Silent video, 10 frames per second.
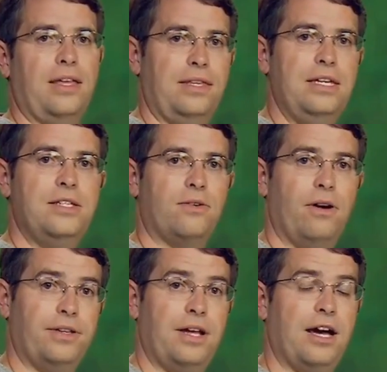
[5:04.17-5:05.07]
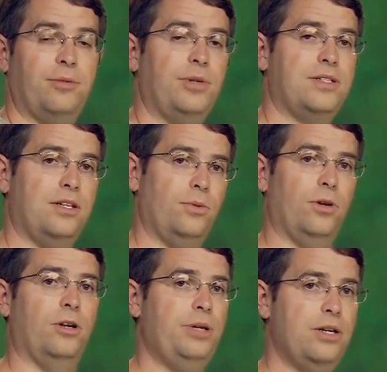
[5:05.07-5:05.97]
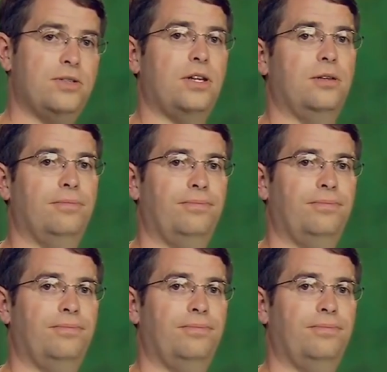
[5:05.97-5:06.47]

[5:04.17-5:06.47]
these are all the documents that a word appears in.